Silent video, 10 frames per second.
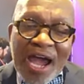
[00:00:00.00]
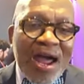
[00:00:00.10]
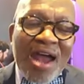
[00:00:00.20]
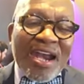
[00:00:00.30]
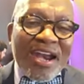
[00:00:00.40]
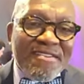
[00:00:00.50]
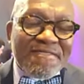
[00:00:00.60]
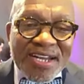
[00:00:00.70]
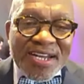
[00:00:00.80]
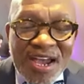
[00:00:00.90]
I'll leave
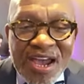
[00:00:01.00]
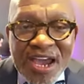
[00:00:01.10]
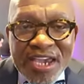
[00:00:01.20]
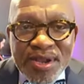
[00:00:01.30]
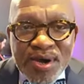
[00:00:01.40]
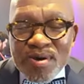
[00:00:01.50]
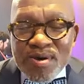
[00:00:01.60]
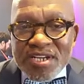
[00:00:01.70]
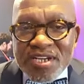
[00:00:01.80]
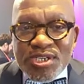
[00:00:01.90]
that, you know,
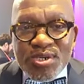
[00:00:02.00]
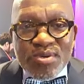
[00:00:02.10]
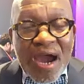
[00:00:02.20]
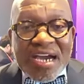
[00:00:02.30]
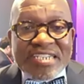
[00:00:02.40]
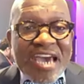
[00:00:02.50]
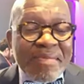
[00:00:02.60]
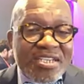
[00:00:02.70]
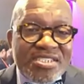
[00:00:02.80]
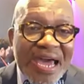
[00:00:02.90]
to
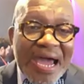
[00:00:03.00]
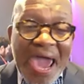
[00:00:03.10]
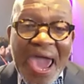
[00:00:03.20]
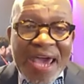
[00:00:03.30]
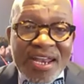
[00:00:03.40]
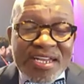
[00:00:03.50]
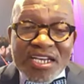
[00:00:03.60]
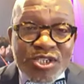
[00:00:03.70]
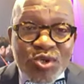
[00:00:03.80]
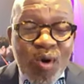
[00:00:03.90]
academics uh, and
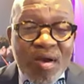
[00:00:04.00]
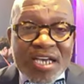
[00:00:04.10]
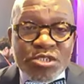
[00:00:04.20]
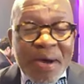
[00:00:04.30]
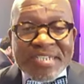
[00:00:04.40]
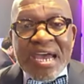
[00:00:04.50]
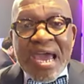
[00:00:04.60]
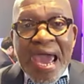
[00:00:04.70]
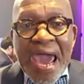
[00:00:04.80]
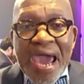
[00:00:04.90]
scholars. But
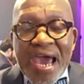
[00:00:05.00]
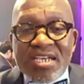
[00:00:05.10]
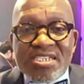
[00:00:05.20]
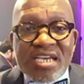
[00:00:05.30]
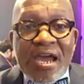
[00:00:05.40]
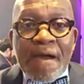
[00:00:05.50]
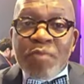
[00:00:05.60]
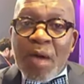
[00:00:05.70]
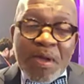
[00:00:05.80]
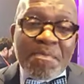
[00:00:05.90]
as
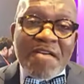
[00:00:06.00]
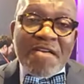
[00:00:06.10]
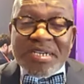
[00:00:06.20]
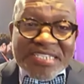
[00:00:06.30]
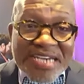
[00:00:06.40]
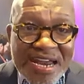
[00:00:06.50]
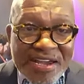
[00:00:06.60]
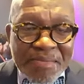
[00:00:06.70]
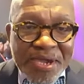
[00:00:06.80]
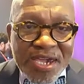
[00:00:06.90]
um, people have been
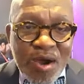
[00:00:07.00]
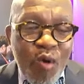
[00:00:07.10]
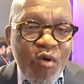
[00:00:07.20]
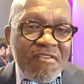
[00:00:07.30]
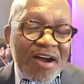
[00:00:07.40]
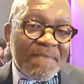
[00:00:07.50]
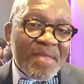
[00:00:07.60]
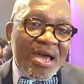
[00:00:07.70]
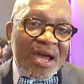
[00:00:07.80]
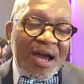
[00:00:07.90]
telling me over
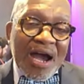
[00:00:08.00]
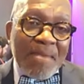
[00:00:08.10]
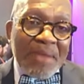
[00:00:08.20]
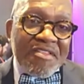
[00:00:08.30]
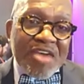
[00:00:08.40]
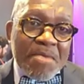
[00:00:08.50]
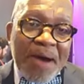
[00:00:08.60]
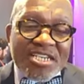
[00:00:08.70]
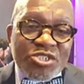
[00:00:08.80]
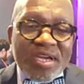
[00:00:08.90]
um, the
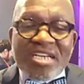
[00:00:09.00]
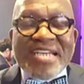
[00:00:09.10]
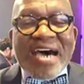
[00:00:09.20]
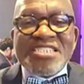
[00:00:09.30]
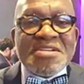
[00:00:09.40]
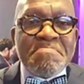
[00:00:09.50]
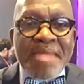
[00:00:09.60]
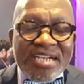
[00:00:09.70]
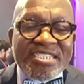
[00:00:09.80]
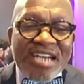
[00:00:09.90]
past week, it doesn't
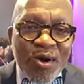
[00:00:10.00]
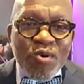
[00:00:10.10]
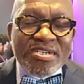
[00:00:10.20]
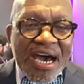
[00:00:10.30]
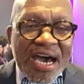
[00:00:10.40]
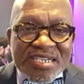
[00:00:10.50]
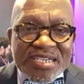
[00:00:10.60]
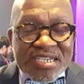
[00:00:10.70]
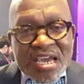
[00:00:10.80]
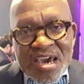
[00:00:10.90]
matter who does
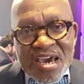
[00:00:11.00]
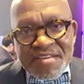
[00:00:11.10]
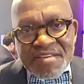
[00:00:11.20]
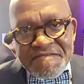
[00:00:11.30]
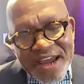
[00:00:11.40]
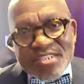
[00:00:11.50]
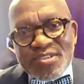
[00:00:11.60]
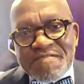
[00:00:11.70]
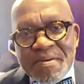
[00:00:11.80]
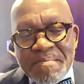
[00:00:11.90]
it. The fact
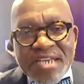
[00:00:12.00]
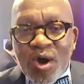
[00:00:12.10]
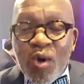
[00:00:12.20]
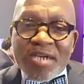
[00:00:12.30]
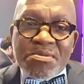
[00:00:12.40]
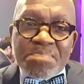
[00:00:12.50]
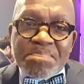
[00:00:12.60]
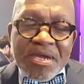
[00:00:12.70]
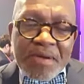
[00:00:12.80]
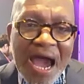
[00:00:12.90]
of the matter, or what
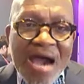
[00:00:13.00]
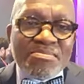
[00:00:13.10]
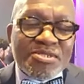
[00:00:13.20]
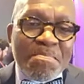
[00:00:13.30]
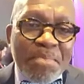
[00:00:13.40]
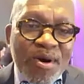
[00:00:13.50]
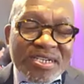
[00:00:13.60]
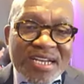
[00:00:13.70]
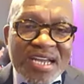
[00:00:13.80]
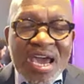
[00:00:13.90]
becomes
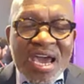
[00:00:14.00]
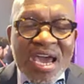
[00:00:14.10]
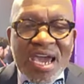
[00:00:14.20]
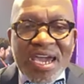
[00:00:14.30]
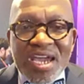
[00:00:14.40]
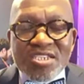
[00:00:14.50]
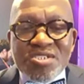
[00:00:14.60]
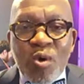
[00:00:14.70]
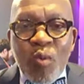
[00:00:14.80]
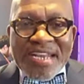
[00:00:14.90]
important,
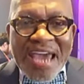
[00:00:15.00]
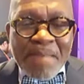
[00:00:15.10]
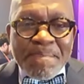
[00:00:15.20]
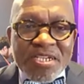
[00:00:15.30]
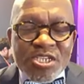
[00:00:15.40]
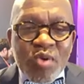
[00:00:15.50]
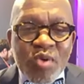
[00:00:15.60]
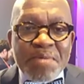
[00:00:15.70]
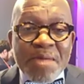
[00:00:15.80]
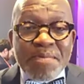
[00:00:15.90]
is what happens
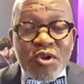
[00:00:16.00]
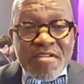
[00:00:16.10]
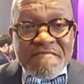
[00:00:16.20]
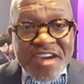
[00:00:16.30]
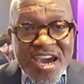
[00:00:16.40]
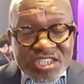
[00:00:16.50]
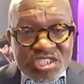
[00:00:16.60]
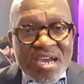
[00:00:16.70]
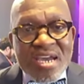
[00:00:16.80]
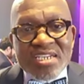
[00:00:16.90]
when people
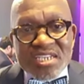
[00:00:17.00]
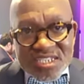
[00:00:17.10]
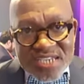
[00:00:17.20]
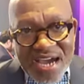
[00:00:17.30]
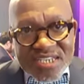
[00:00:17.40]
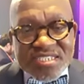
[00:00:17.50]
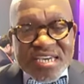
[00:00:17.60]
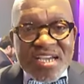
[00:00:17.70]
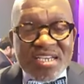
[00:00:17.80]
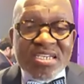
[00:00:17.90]
converge, discuss
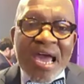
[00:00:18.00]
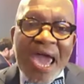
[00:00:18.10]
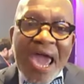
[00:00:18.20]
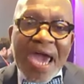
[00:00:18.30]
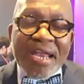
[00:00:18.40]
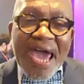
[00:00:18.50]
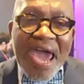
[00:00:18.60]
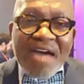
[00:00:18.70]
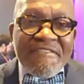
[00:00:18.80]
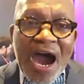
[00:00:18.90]
things, and
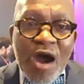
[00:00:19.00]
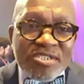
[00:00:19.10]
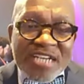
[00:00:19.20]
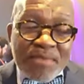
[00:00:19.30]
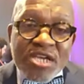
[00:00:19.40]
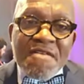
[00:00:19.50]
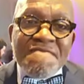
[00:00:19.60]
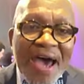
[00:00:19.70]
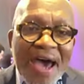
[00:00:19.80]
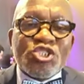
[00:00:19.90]
have outcomes.
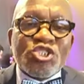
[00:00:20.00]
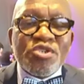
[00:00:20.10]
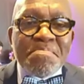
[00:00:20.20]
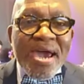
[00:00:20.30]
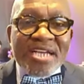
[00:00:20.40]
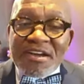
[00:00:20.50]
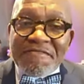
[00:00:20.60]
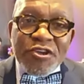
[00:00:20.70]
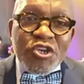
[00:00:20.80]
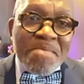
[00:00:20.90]
That should matter
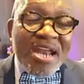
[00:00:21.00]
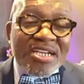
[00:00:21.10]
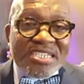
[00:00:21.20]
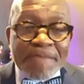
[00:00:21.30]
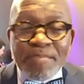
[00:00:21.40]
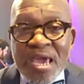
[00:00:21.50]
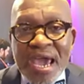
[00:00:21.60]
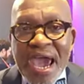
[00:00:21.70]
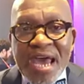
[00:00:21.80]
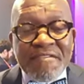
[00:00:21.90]
for humanity
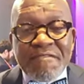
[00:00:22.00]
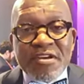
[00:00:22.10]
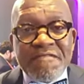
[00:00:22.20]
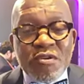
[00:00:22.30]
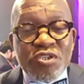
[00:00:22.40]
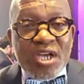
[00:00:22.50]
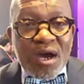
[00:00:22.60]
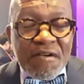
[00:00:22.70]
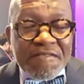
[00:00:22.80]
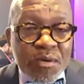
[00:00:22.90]
and for the future
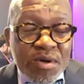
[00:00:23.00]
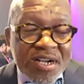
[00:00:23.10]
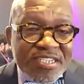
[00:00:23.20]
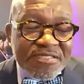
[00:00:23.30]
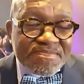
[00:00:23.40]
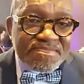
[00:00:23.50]
of the world.